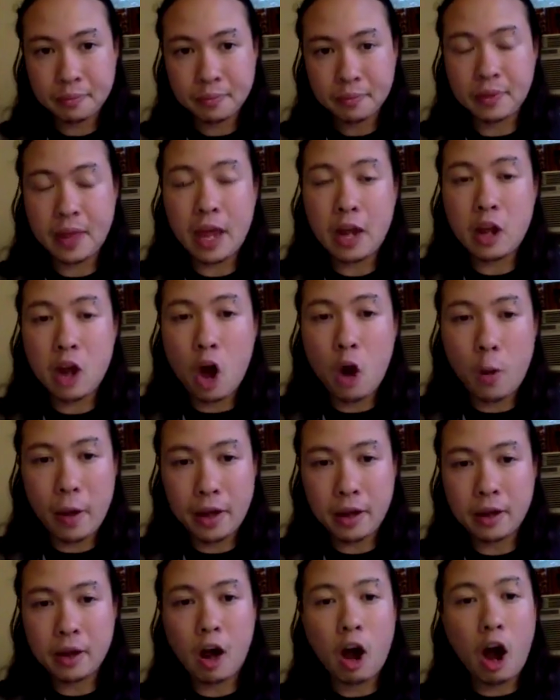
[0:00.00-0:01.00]
They know
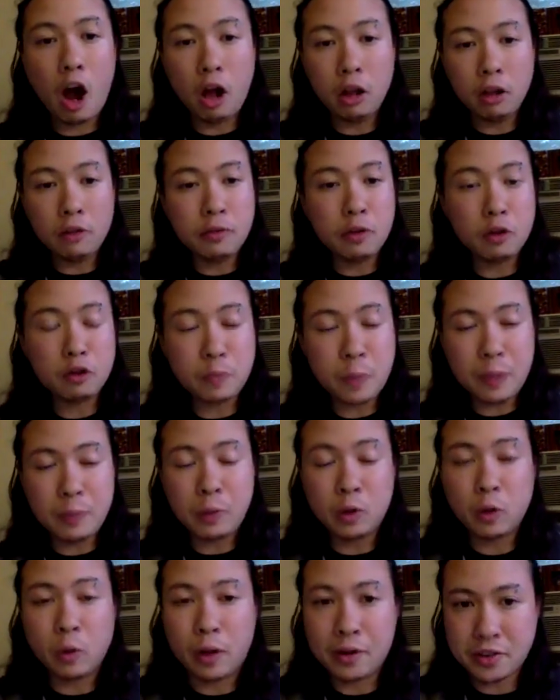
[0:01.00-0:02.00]
it. All of those
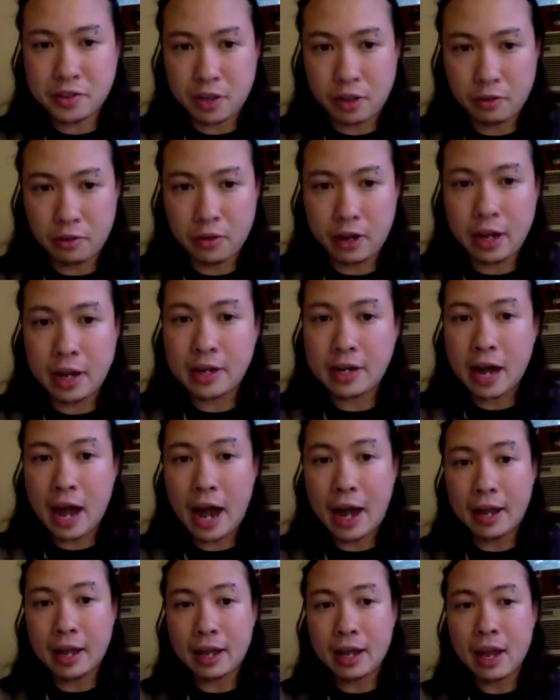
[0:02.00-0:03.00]
people who are suffering and
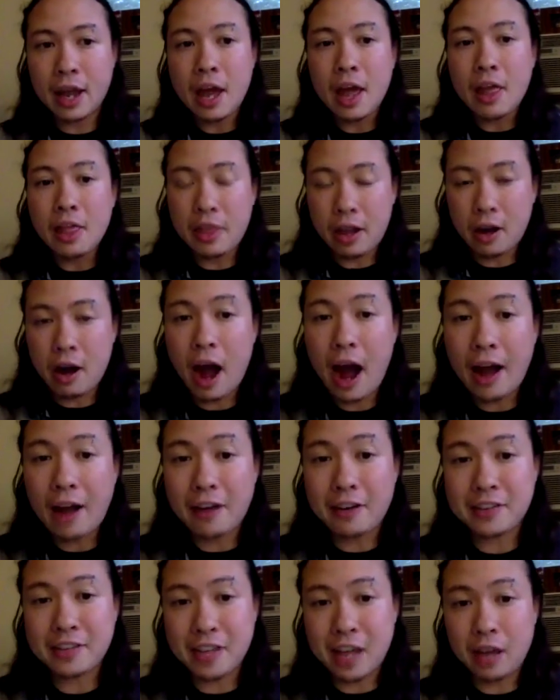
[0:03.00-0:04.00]
dying, their
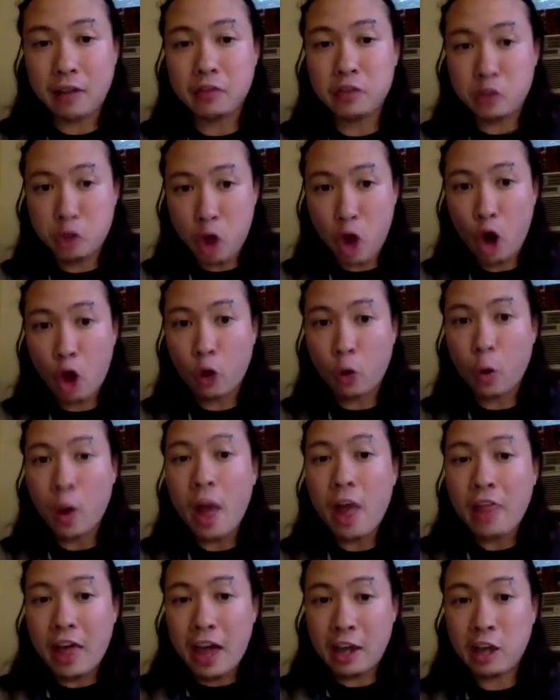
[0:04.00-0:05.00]
higher selves know
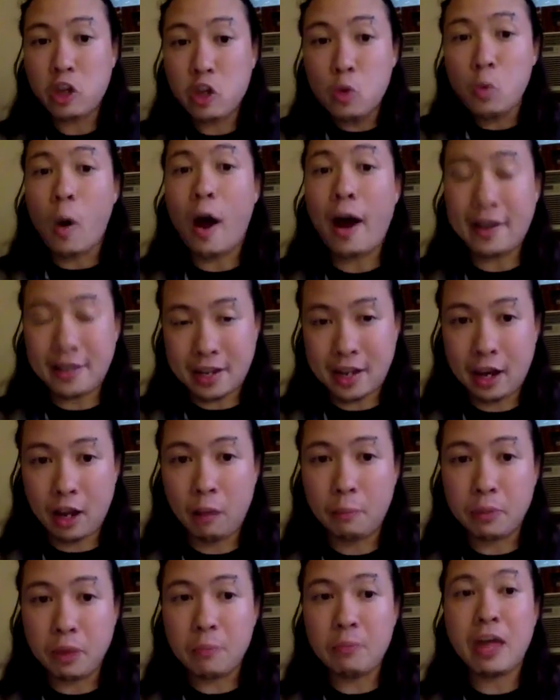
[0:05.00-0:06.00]
that you want to
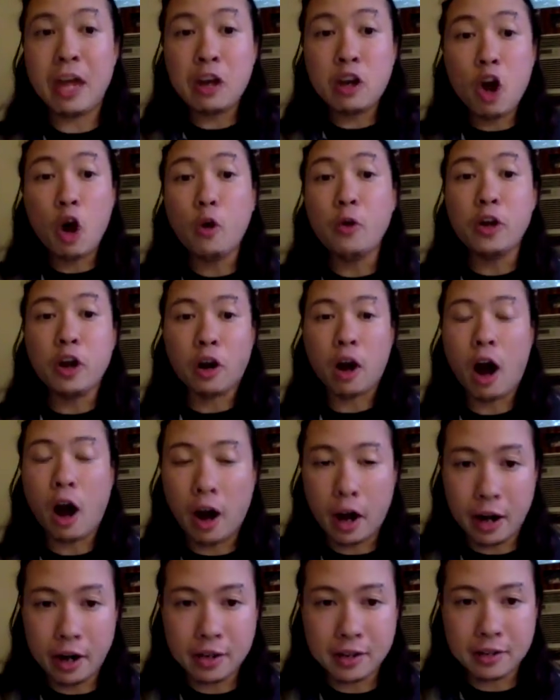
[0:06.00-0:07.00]
help them. They know your
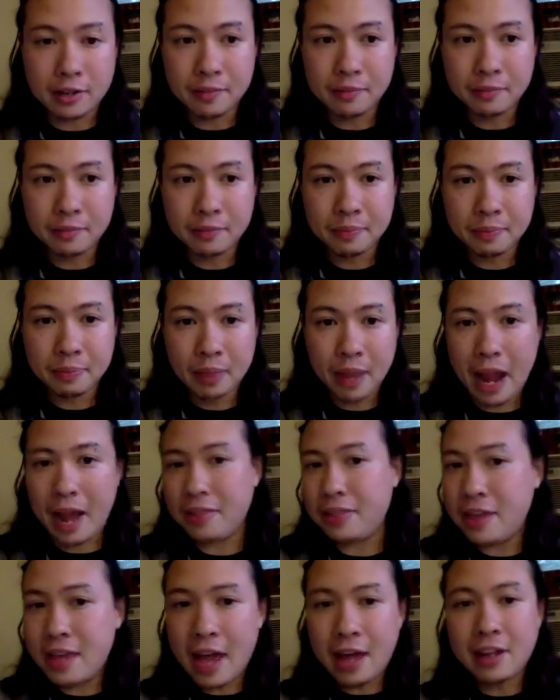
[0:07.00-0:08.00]
heart.
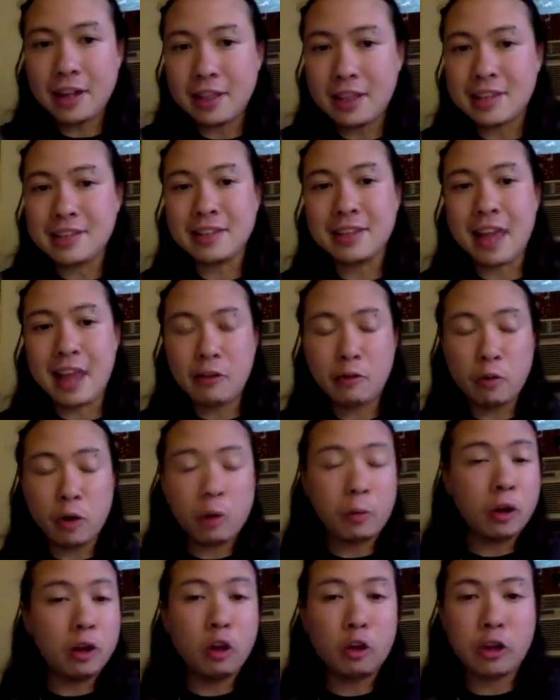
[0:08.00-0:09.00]
At the end of this life
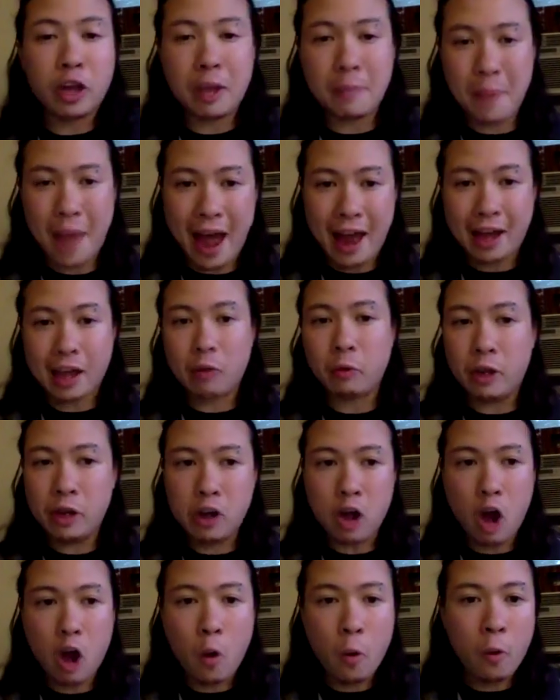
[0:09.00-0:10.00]
where we're looking back and we
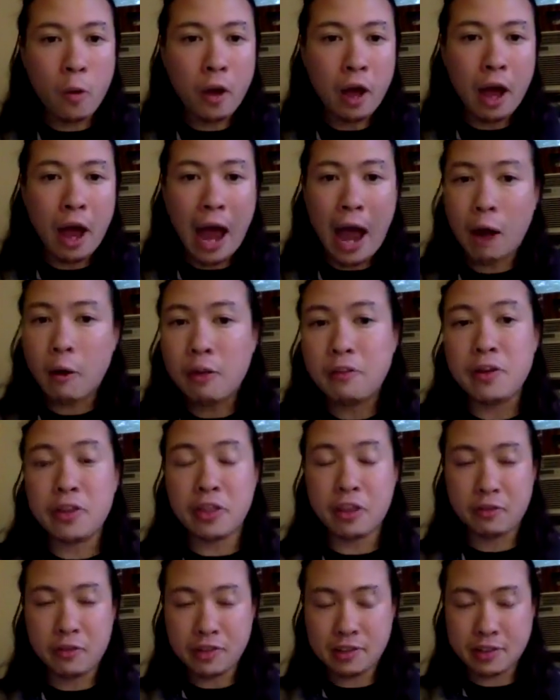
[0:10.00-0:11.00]
know how
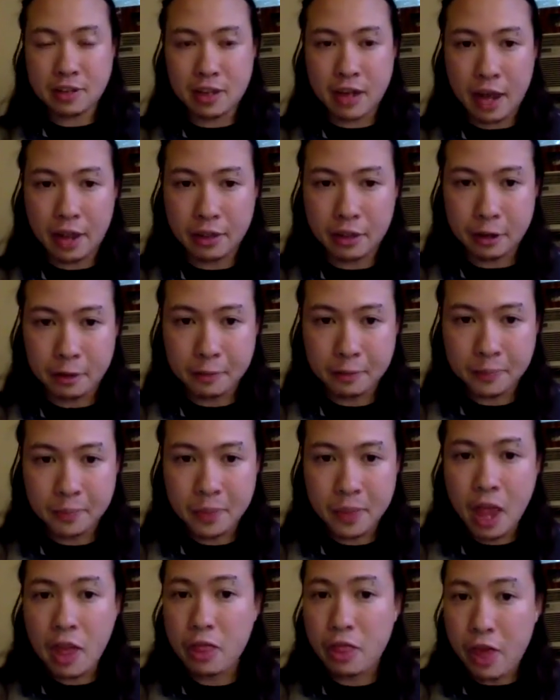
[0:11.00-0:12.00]
everything fits together,
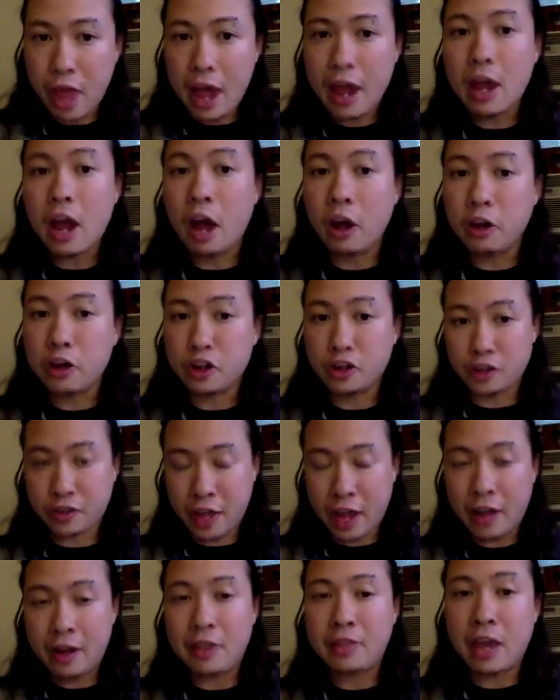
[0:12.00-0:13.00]
they
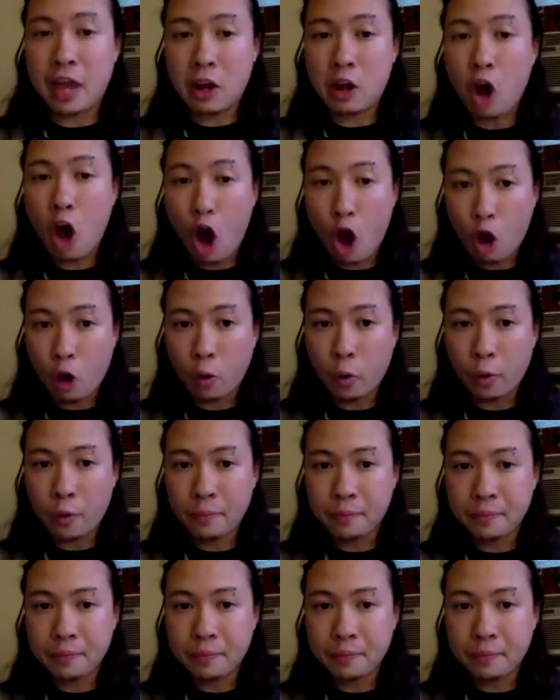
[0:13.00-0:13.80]
understand and they know,